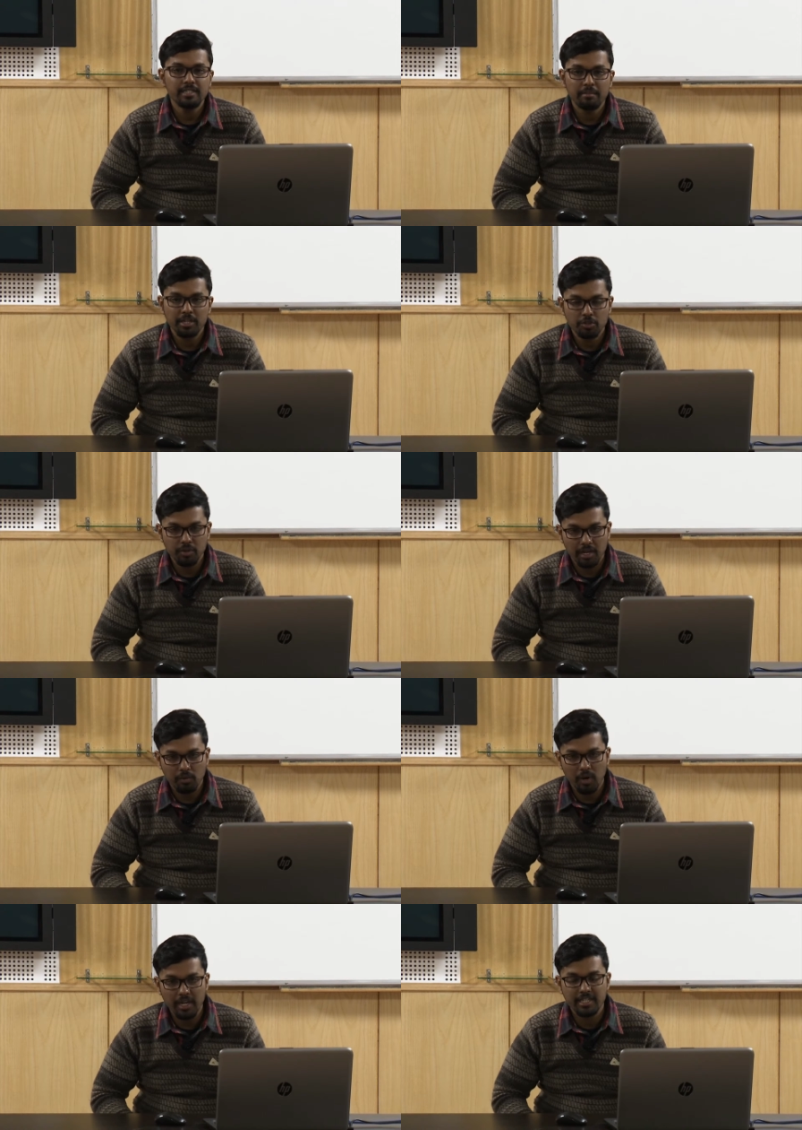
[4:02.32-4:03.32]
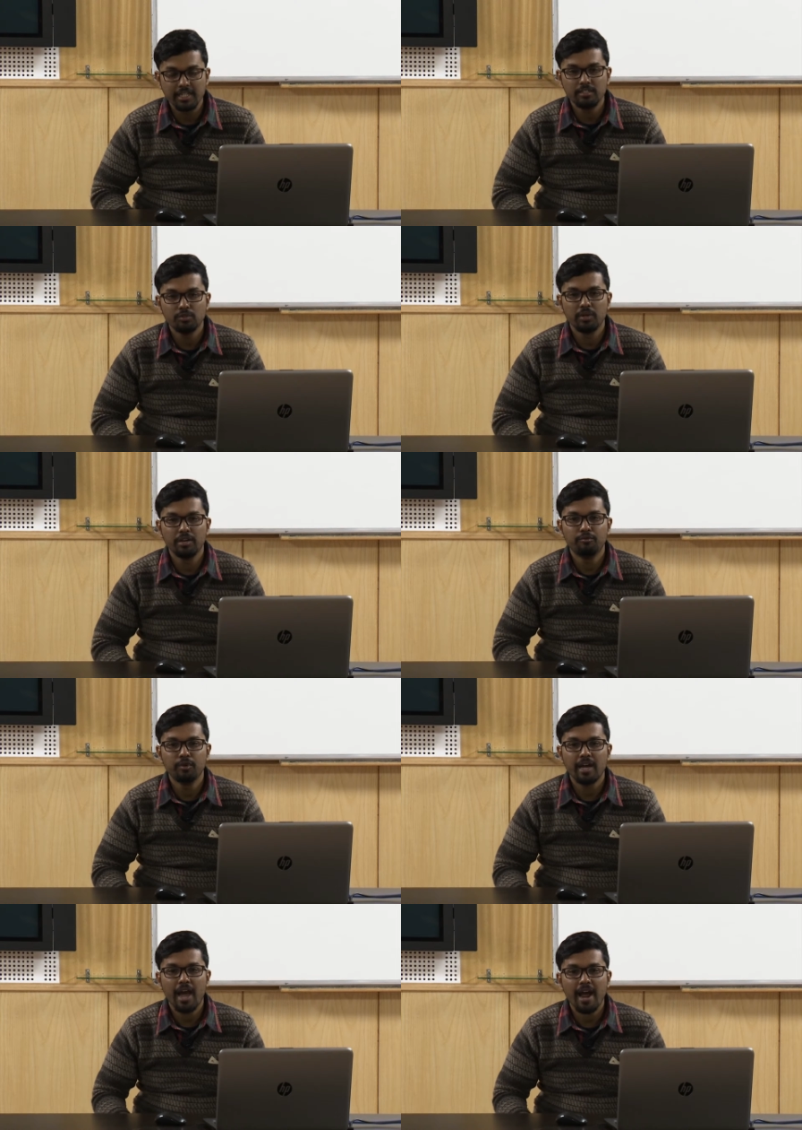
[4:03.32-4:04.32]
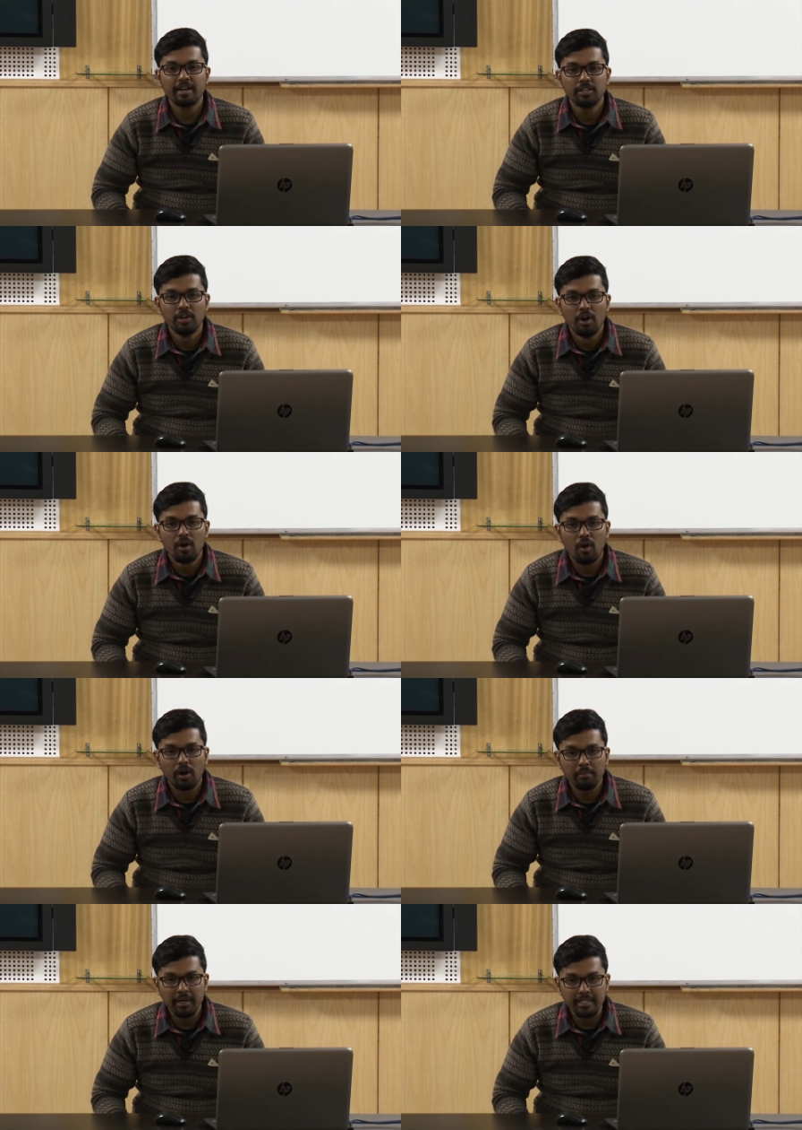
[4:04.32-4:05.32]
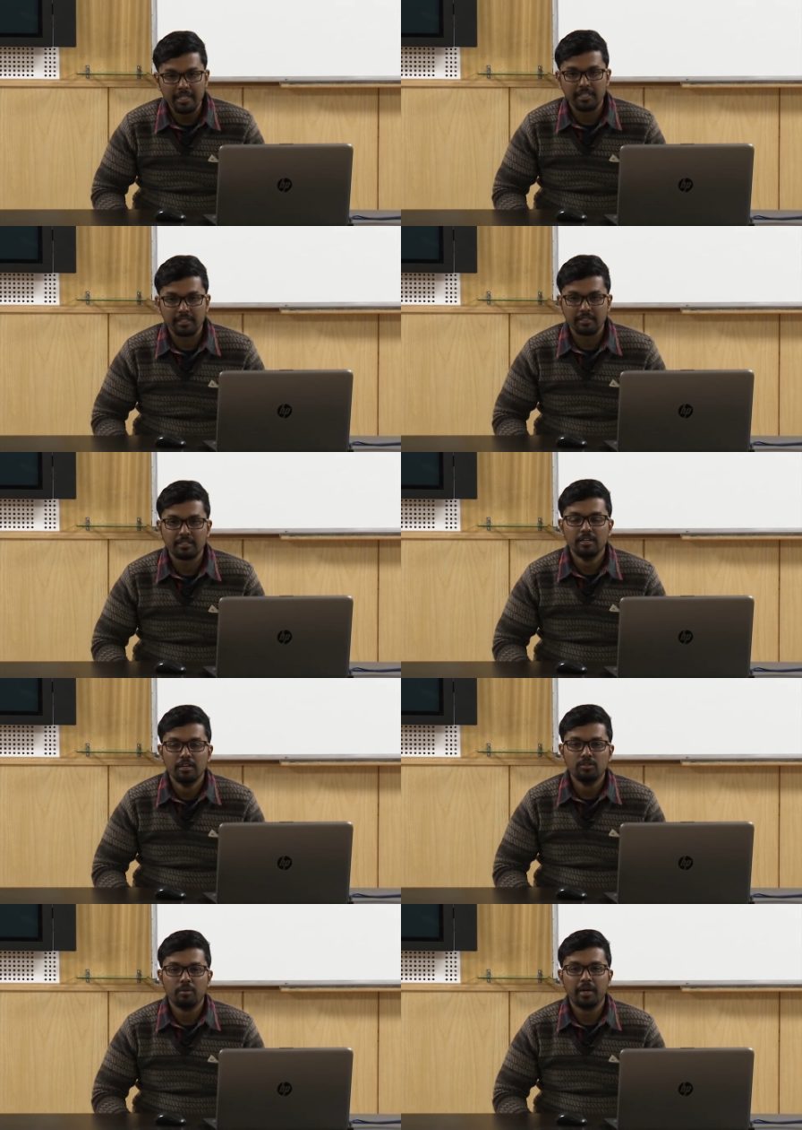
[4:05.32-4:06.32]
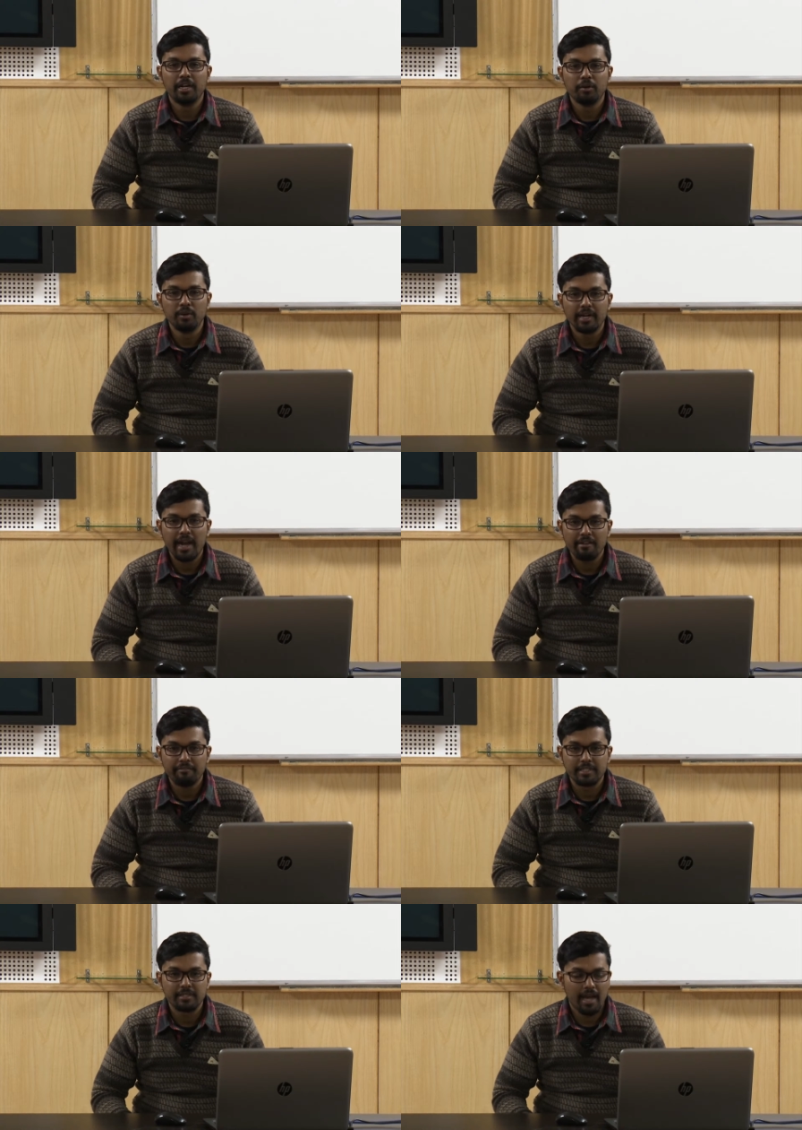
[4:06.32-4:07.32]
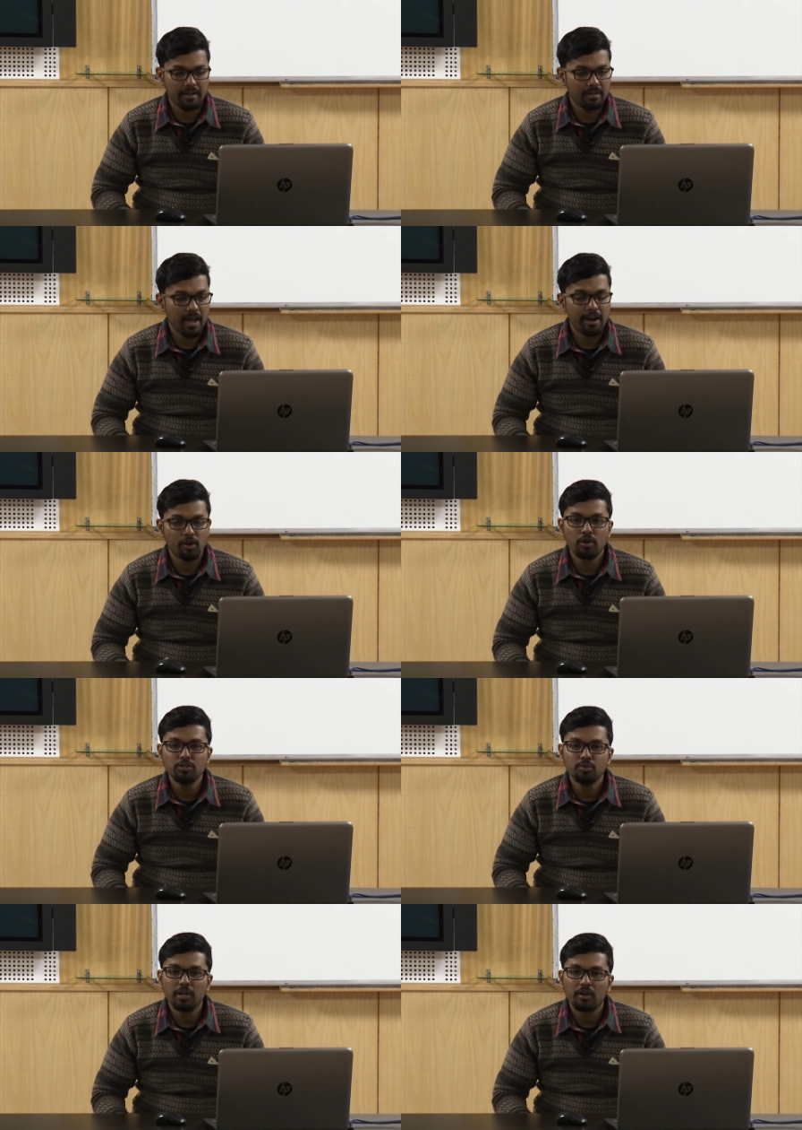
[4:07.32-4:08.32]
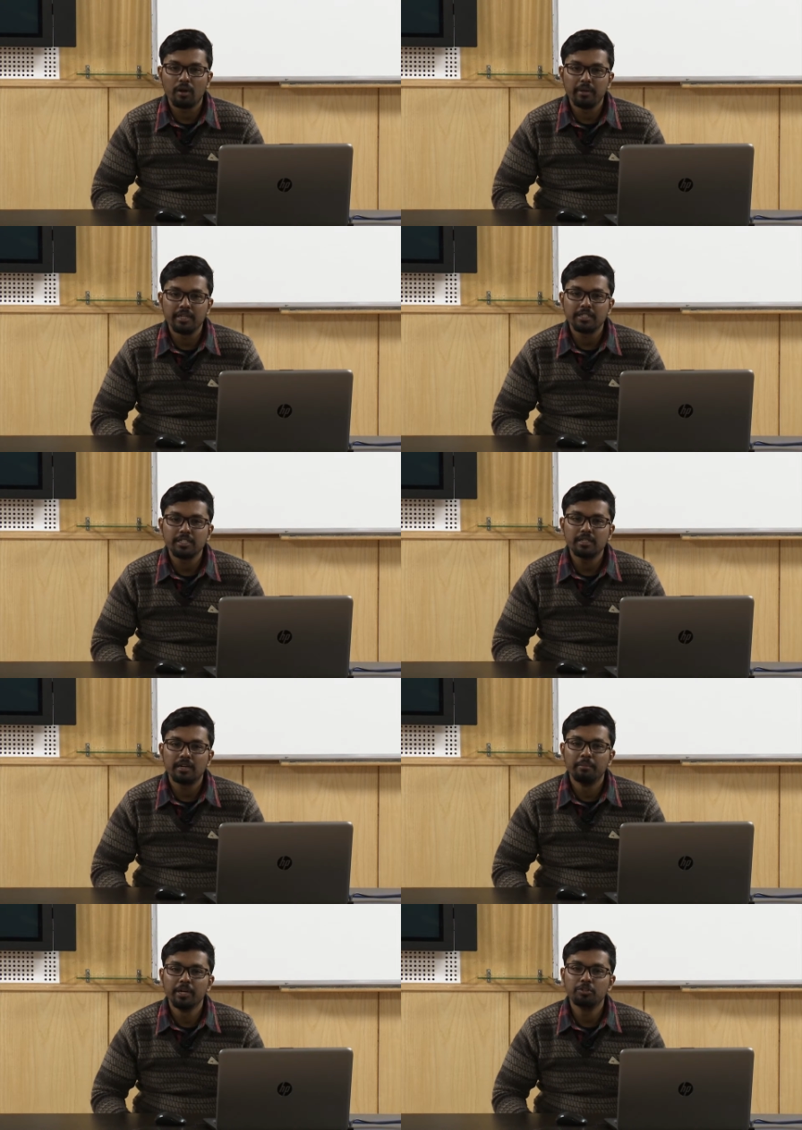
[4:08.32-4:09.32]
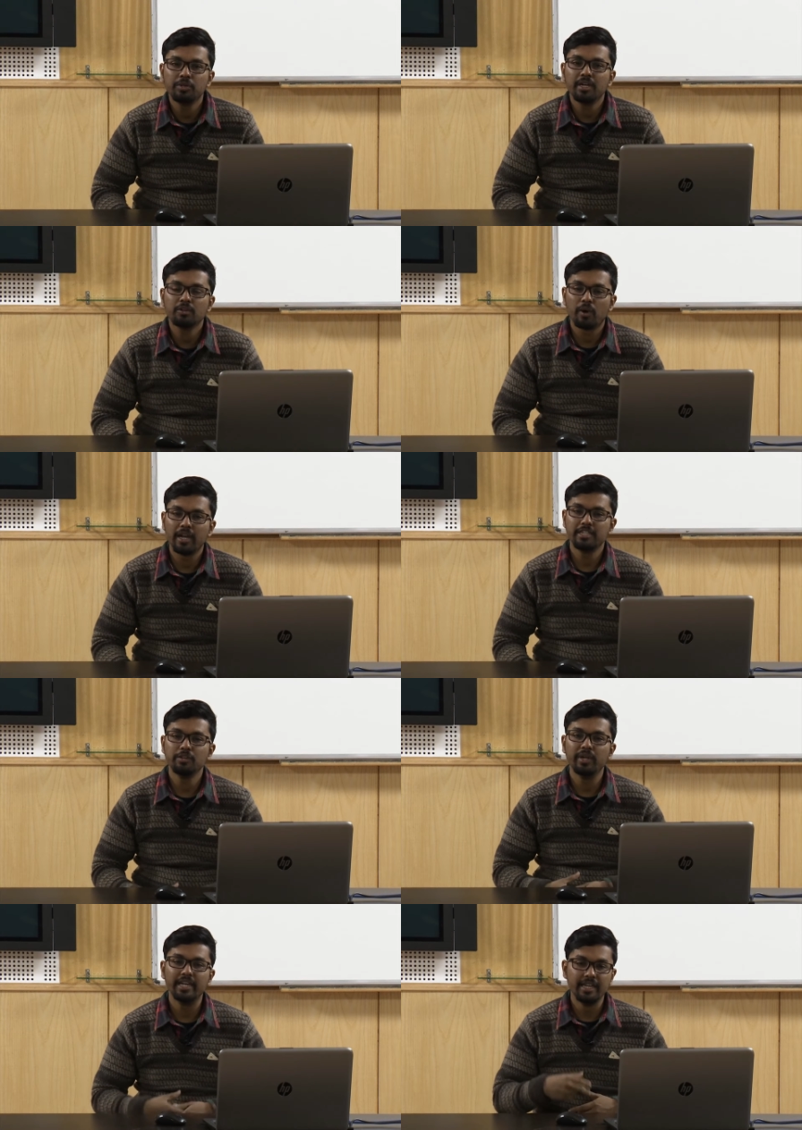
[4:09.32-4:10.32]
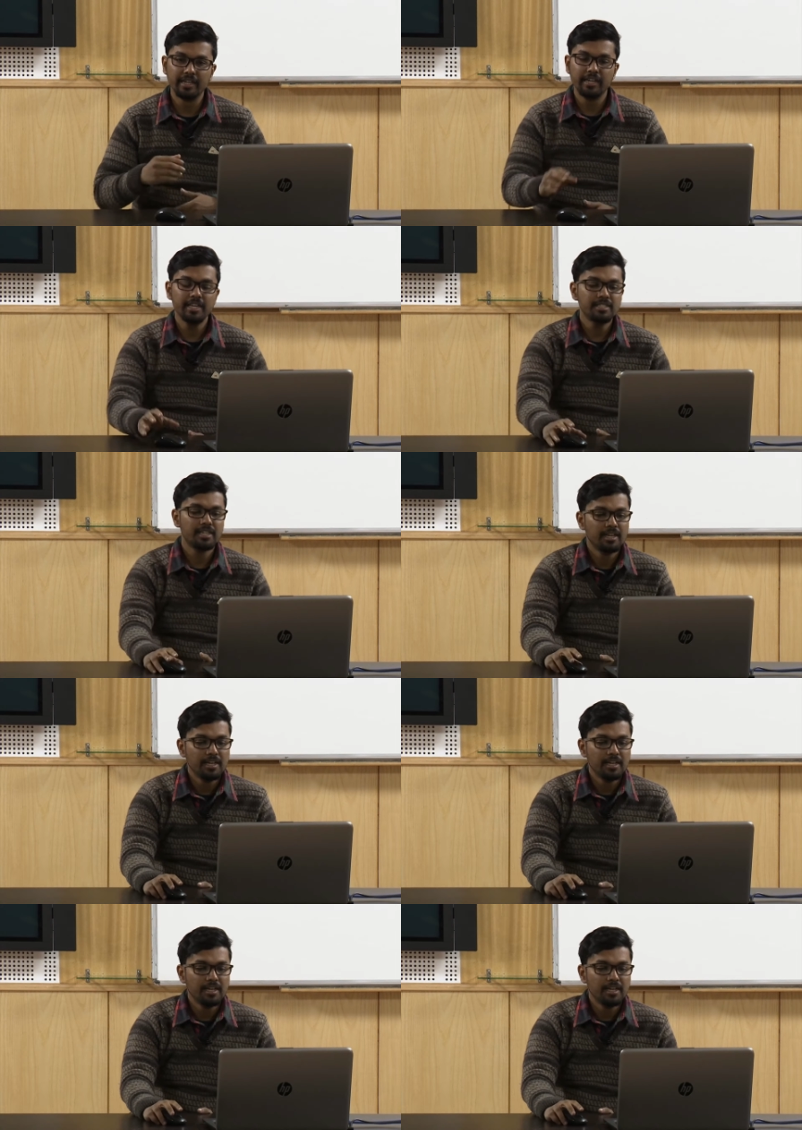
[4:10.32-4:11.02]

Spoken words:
the pictorial quality, so if we add ornamentations to a particular typeface and add on to the ornamentation, the pictorial quality will increase.